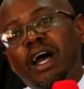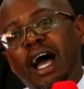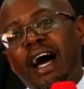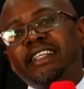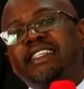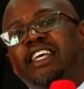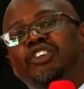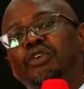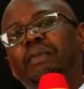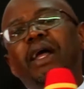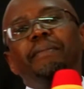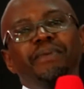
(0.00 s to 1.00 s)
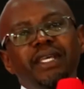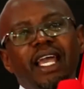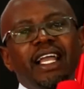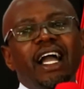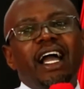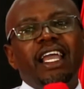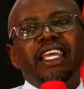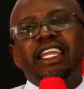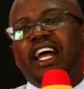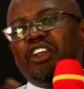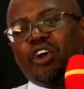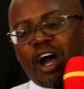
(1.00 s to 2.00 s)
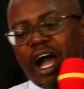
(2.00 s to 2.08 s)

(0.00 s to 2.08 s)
As a human being, in a, no,